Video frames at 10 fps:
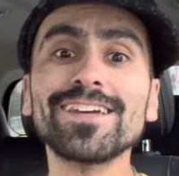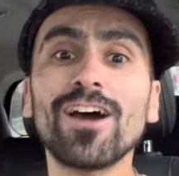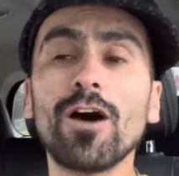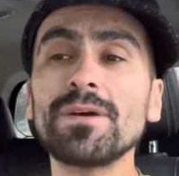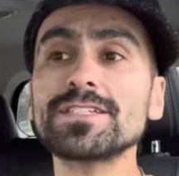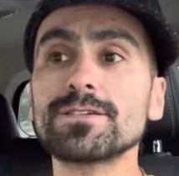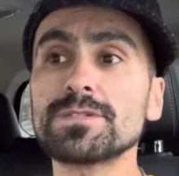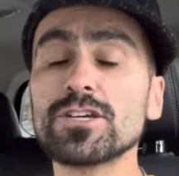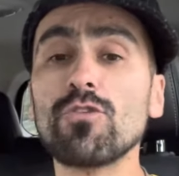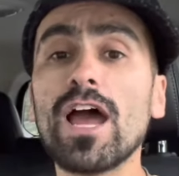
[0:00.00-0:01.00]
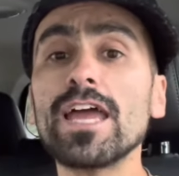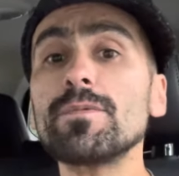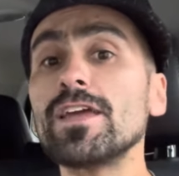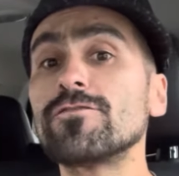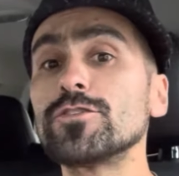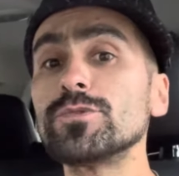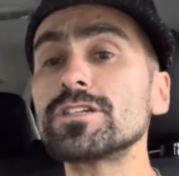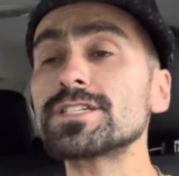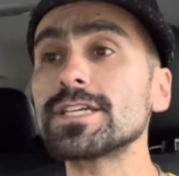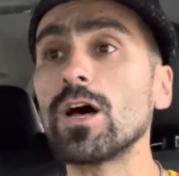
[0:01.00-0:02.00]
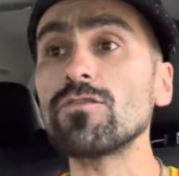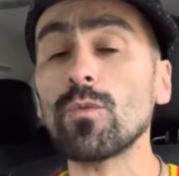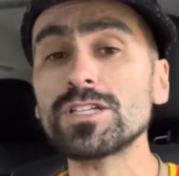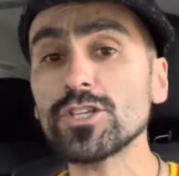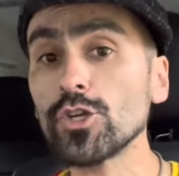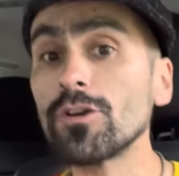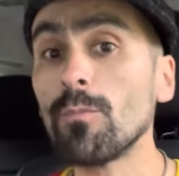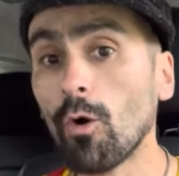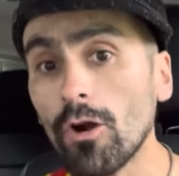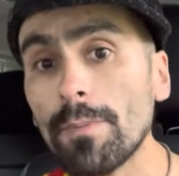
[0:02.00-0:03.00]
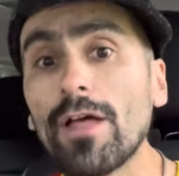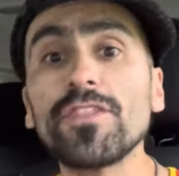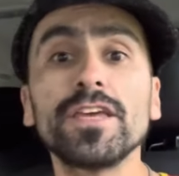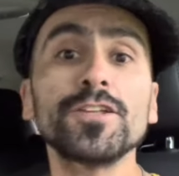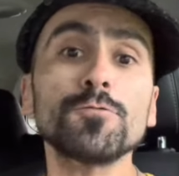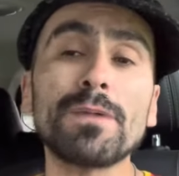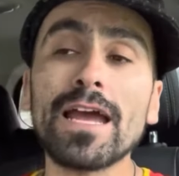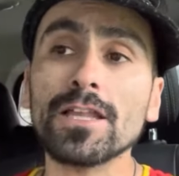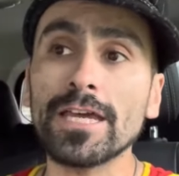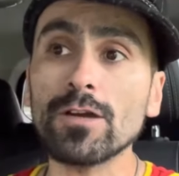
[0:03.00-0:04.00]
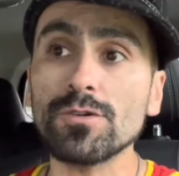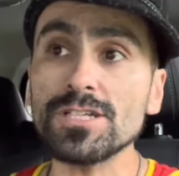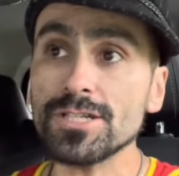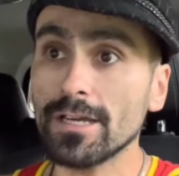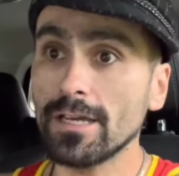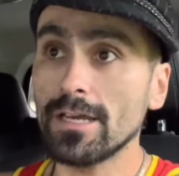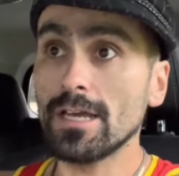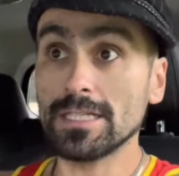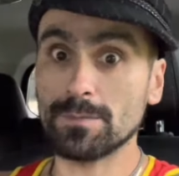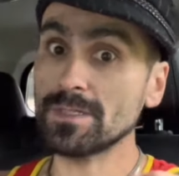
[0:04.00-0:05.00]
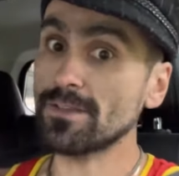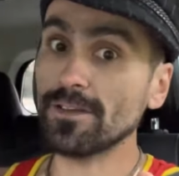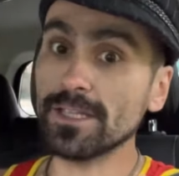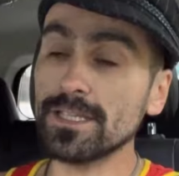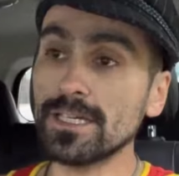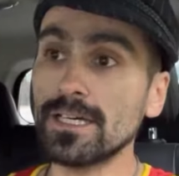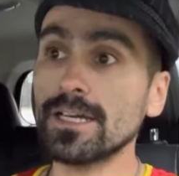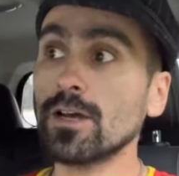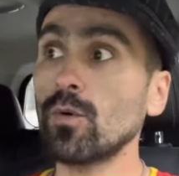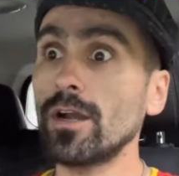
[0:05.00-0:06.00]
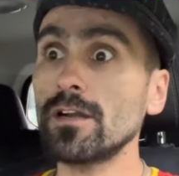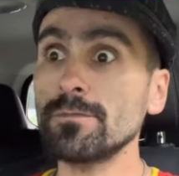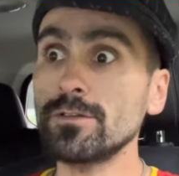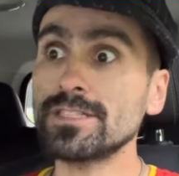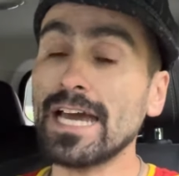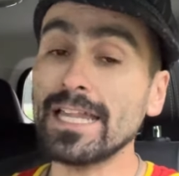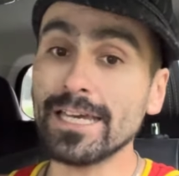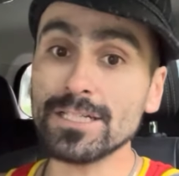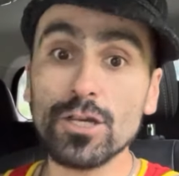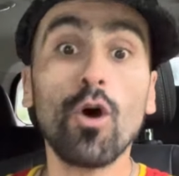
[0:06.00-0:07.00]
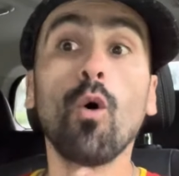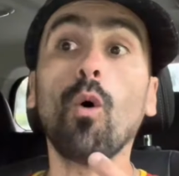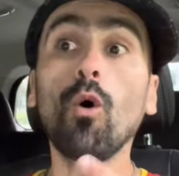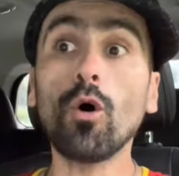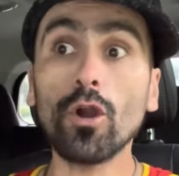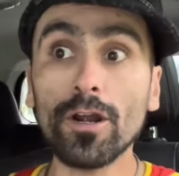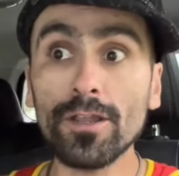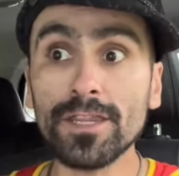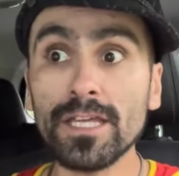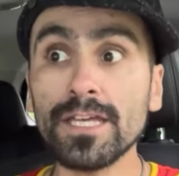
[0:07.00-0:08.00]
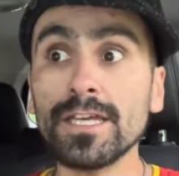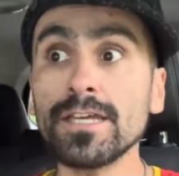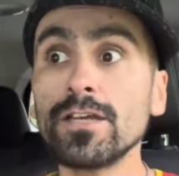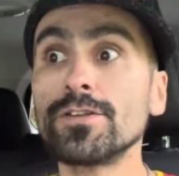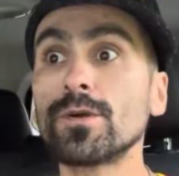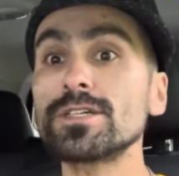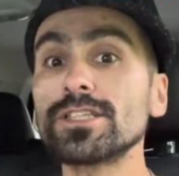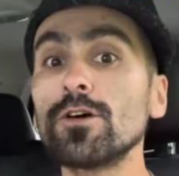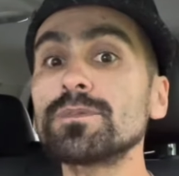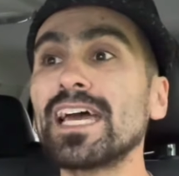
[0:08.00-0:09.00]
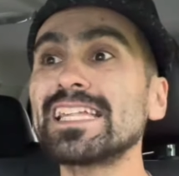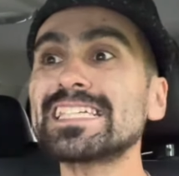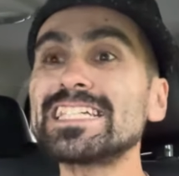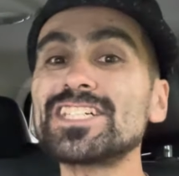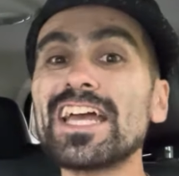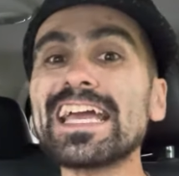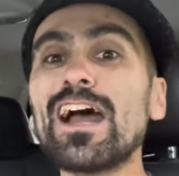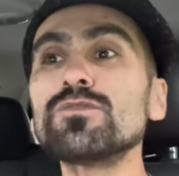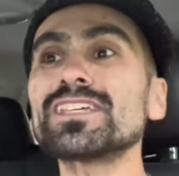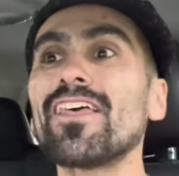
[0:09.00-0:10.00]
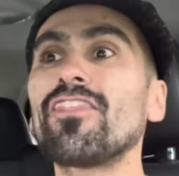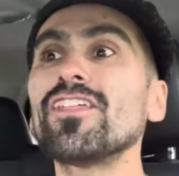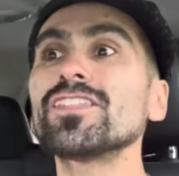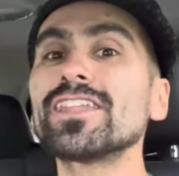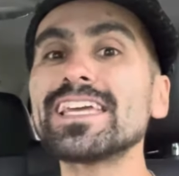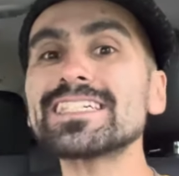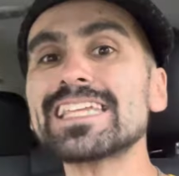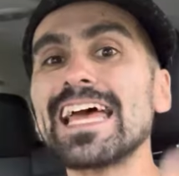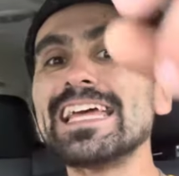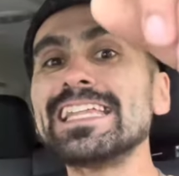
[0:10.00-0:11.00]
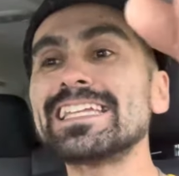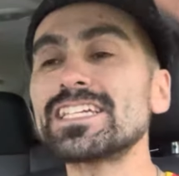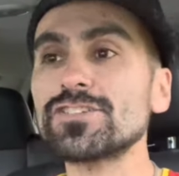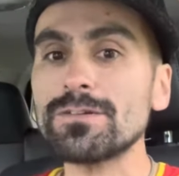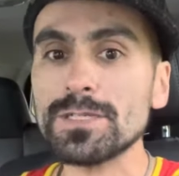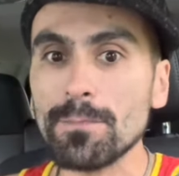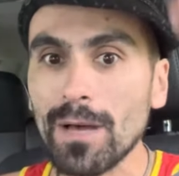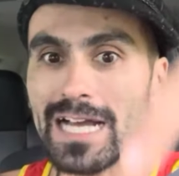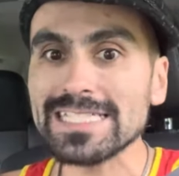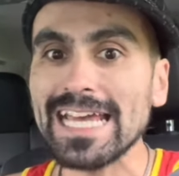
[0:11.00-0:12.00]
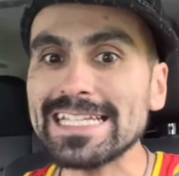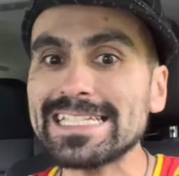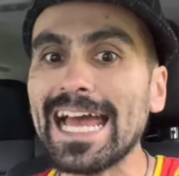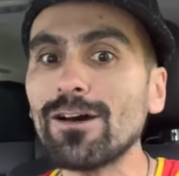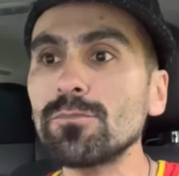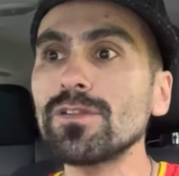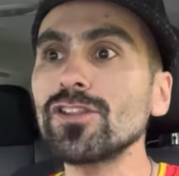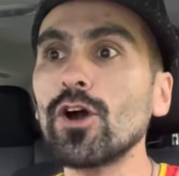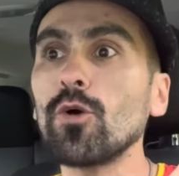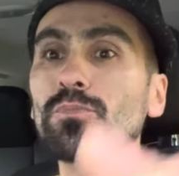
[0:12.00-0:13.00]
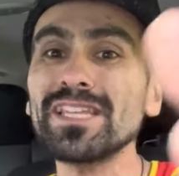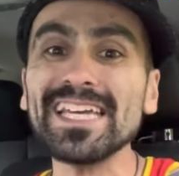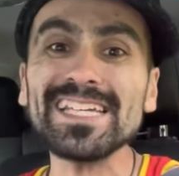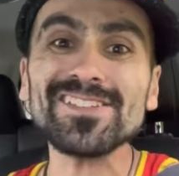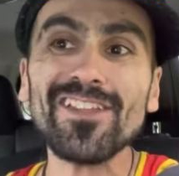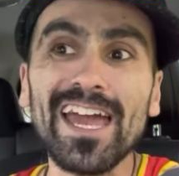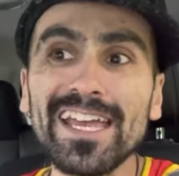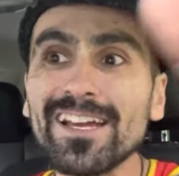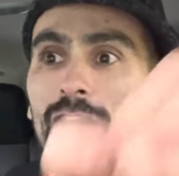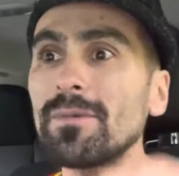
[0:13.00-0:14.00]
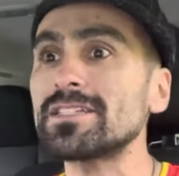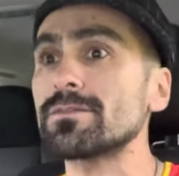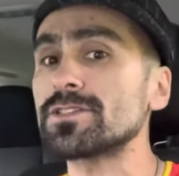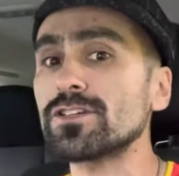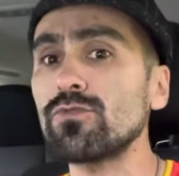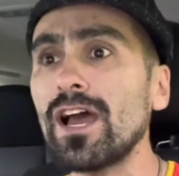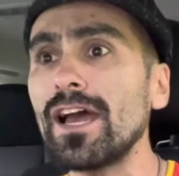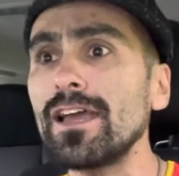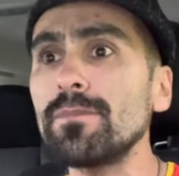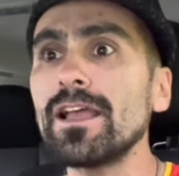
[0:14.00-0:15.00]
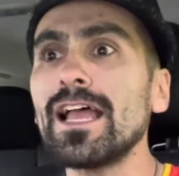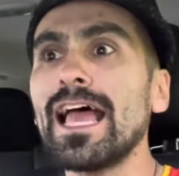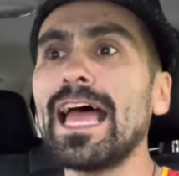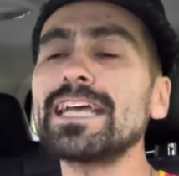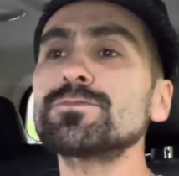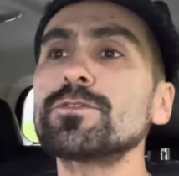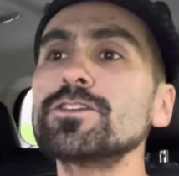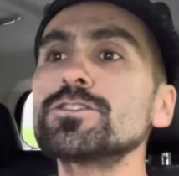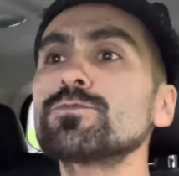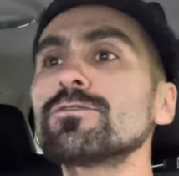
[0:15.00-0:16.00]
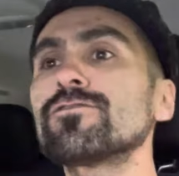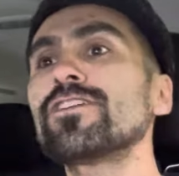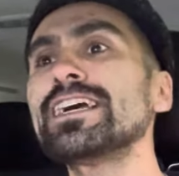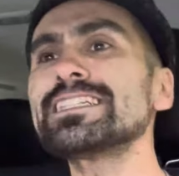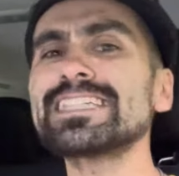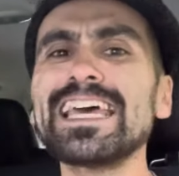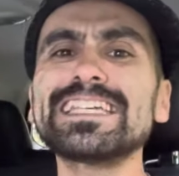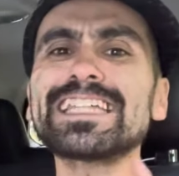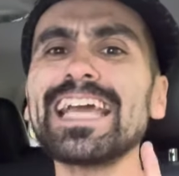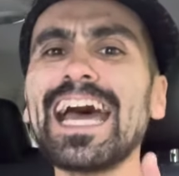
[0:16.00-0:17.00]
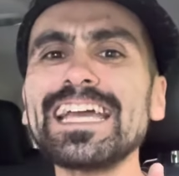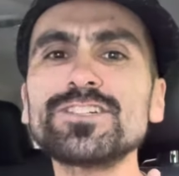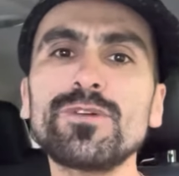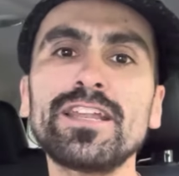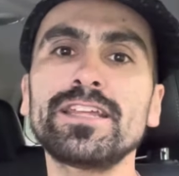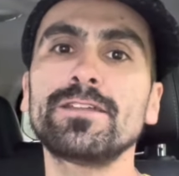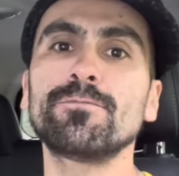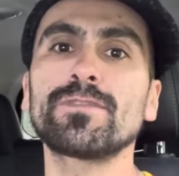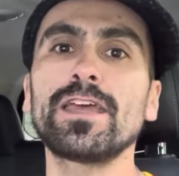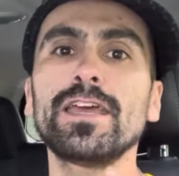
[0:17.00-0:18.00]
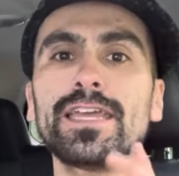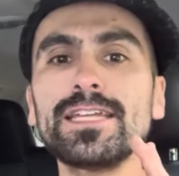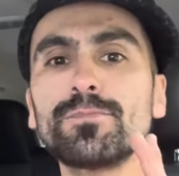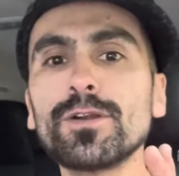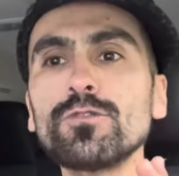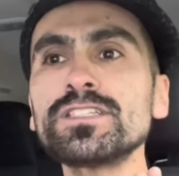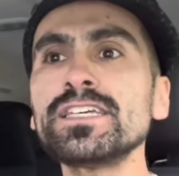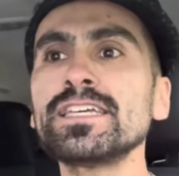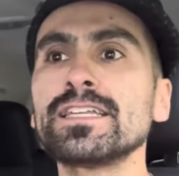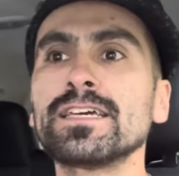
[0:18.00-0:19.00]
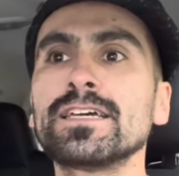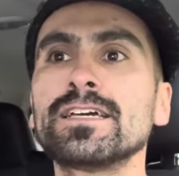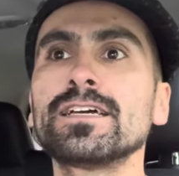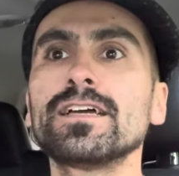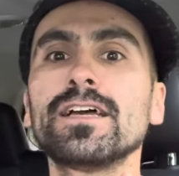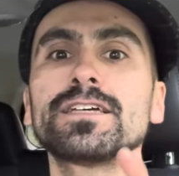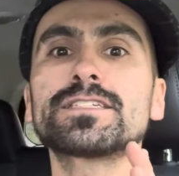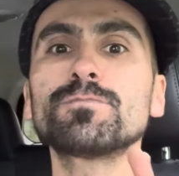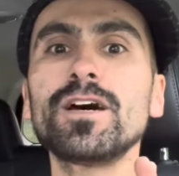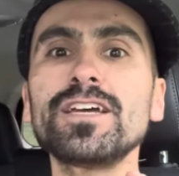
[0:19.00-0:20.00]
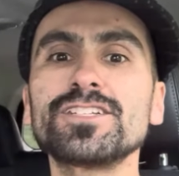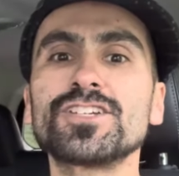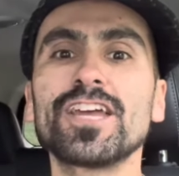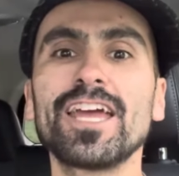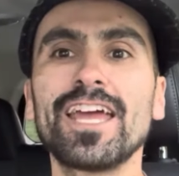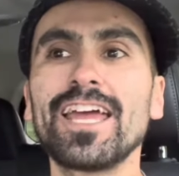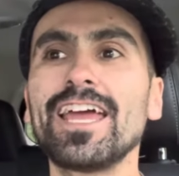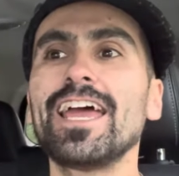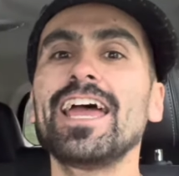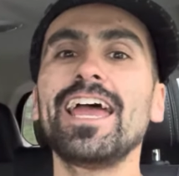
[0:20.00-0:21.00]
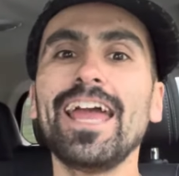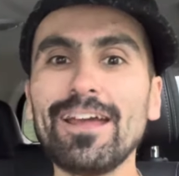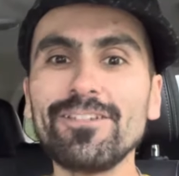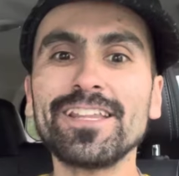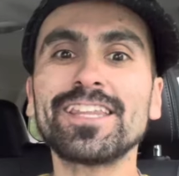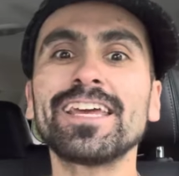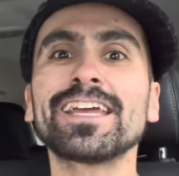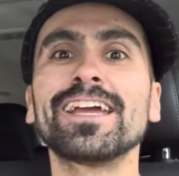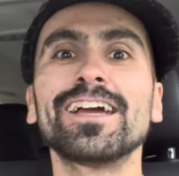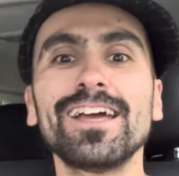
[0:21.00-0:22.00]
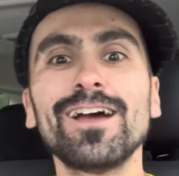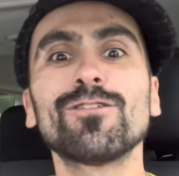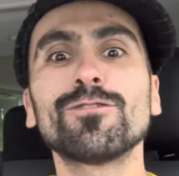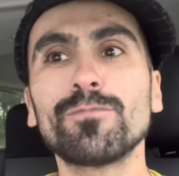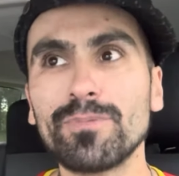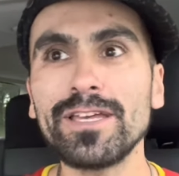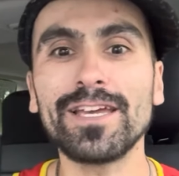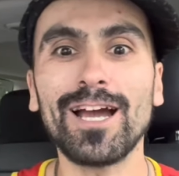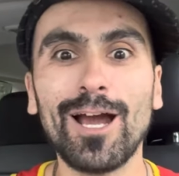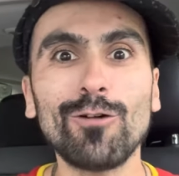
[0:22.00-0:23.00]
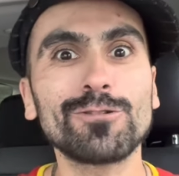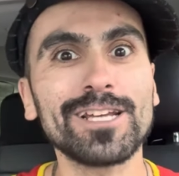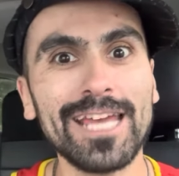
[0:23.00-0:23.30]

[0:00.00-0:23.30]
comment, subscribe. If you yourself want to learn more about the Iñupiaq language, specifically the Kawerakmiut dialect or the North Slope dialect, check out the links in the description box down below. Please like, comment, subscribe. As per usual, friends, stay hydrated, eat a protein, smudge, everything will be out.